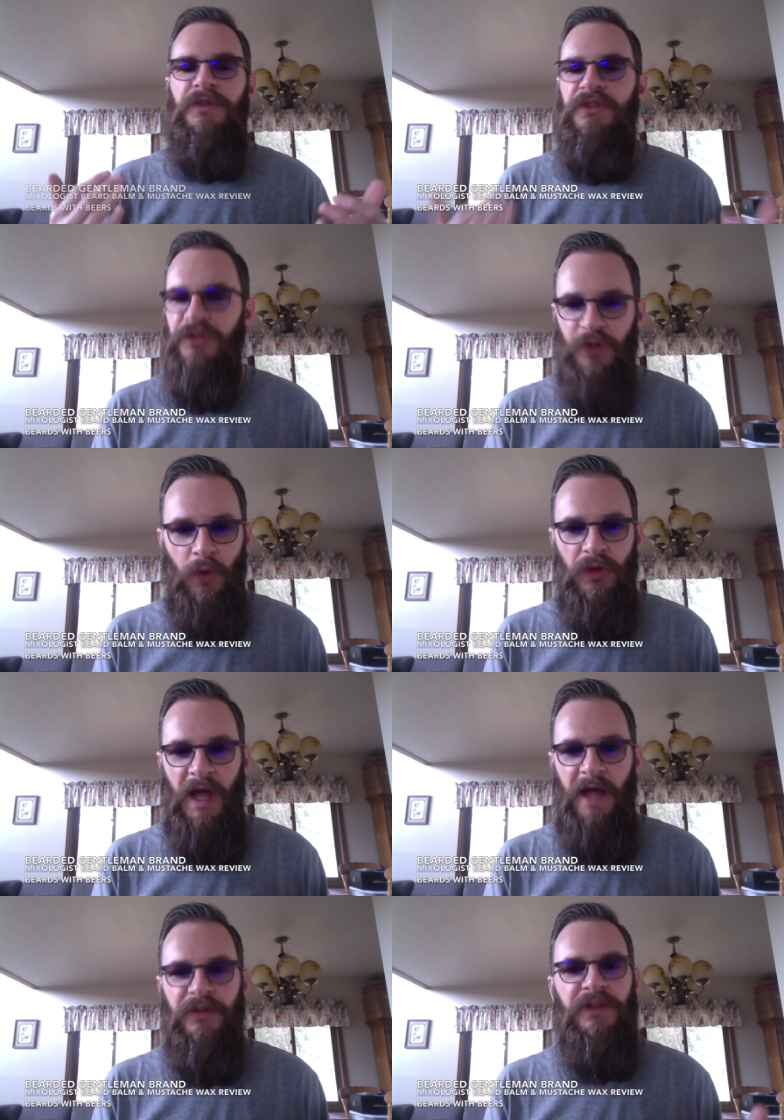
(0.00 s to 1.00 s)
So
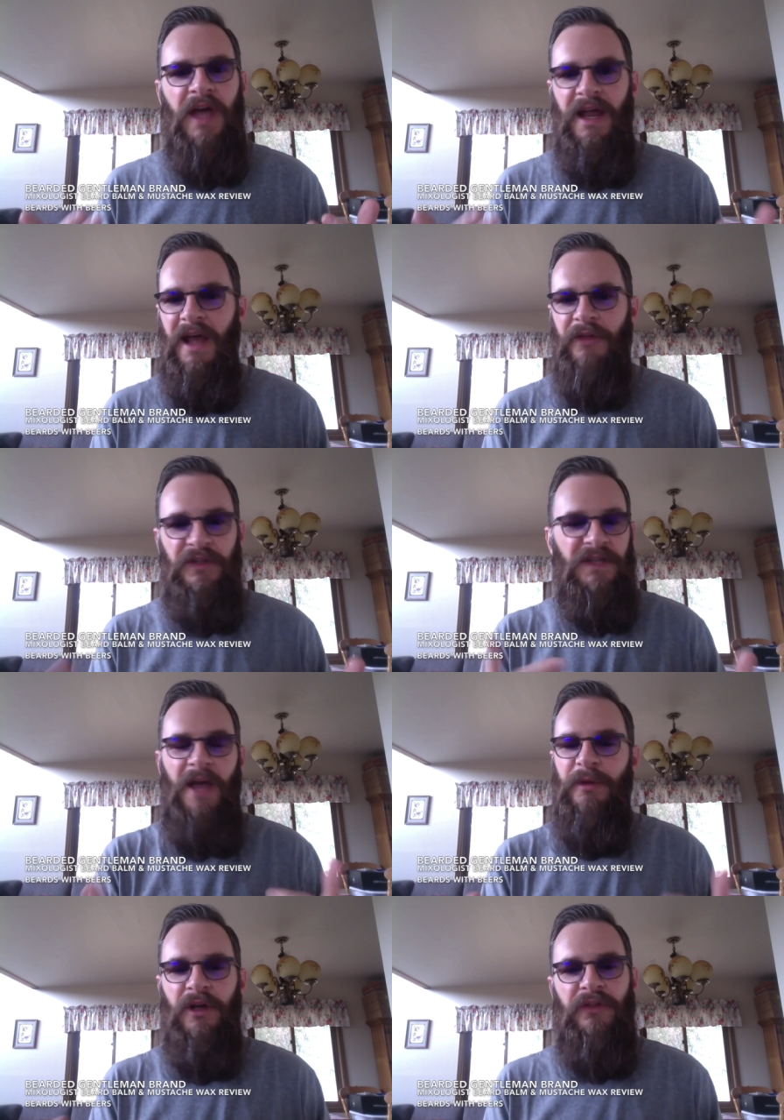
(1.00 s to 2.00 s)
glad that the
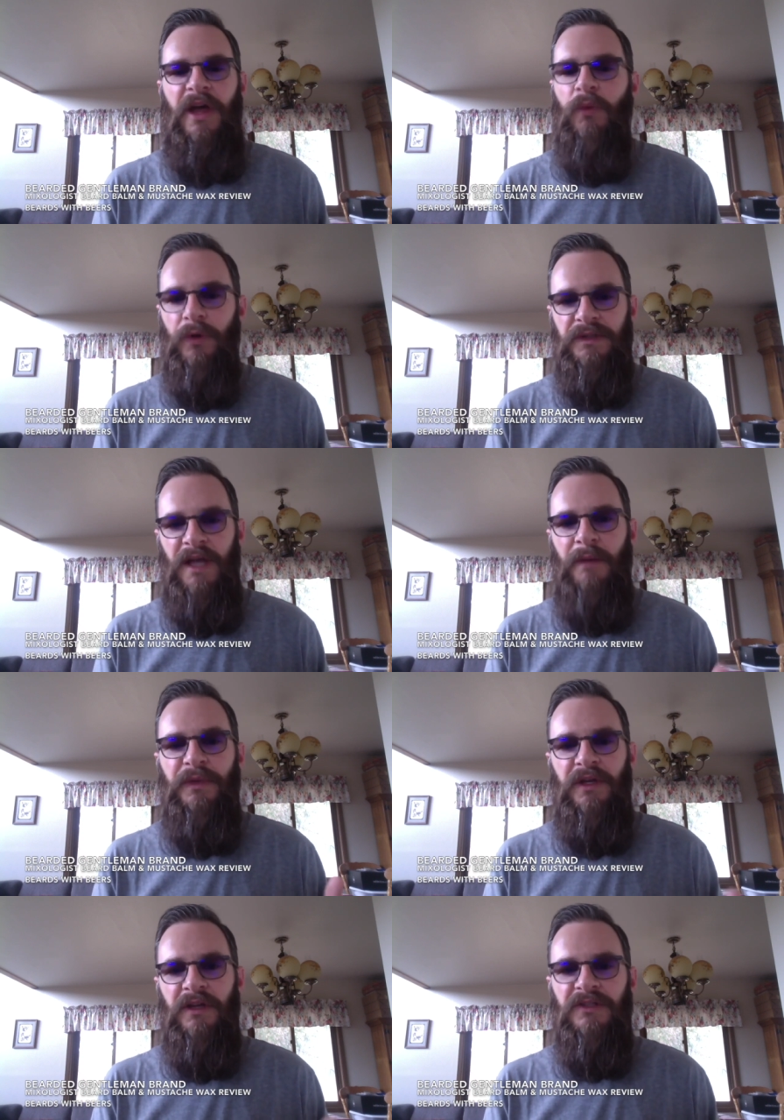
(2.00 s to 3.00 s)
timing on that worked out,
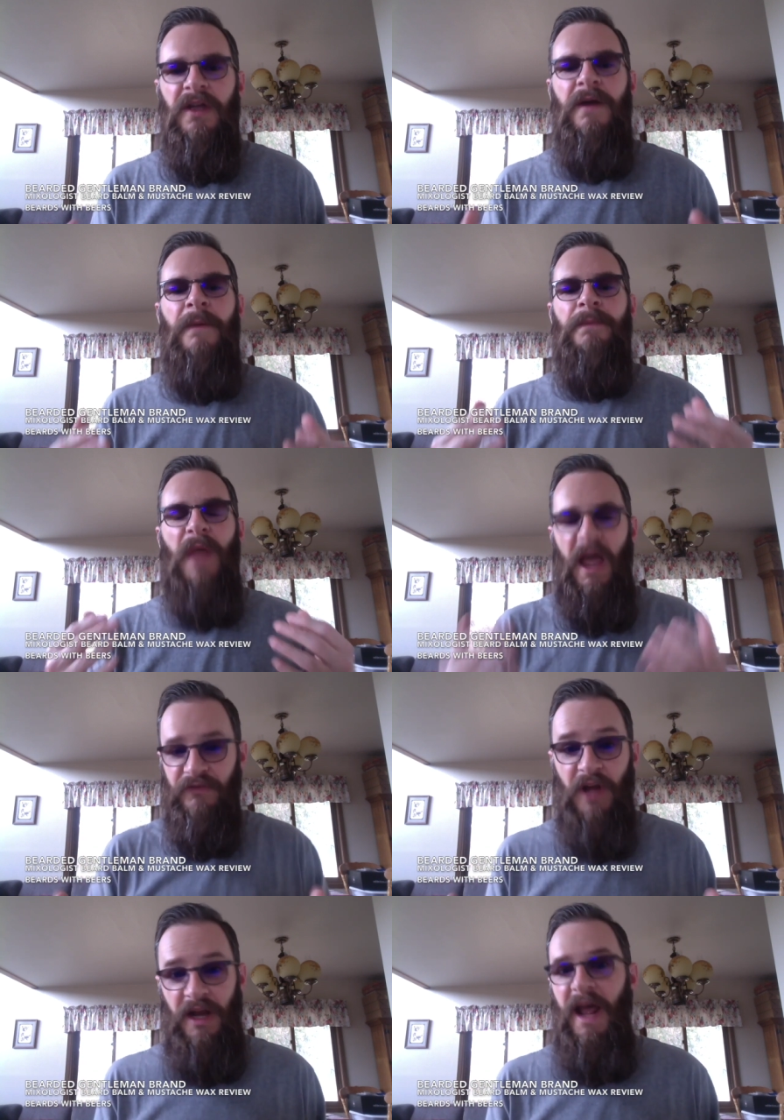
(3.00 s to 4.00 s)
because
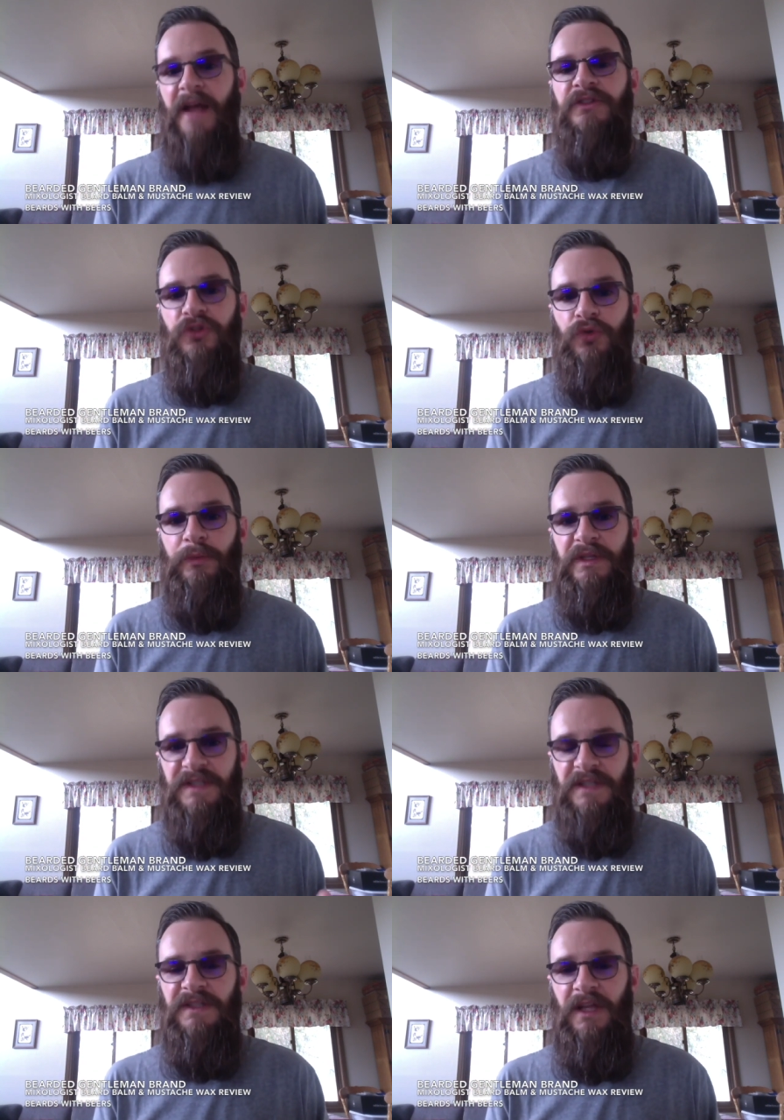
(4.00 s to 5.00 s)
I've not had to trim it
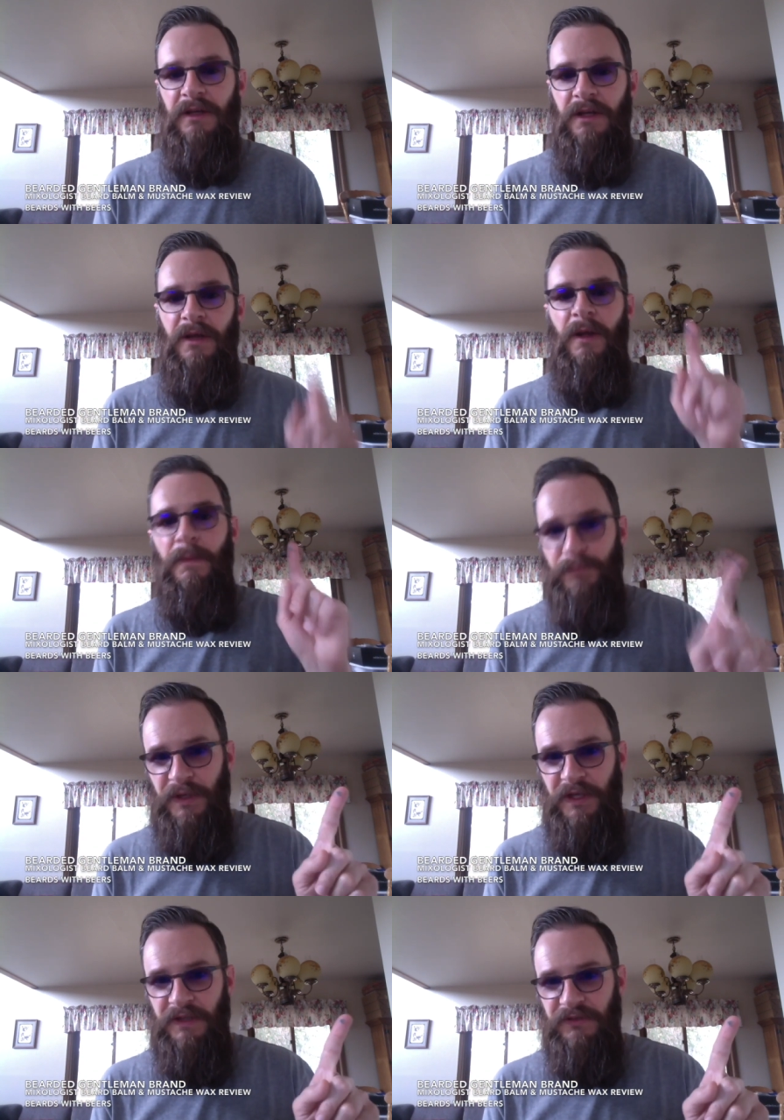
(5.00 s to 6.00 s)
since then
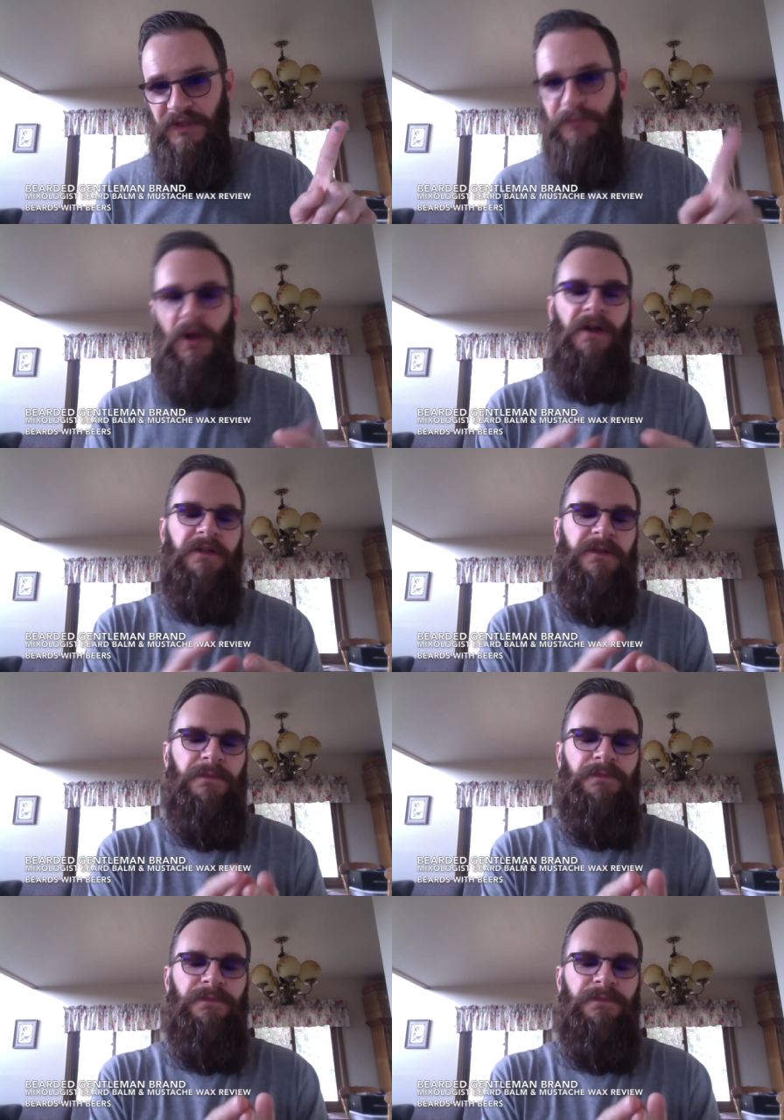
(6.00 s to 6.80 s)
because of this product.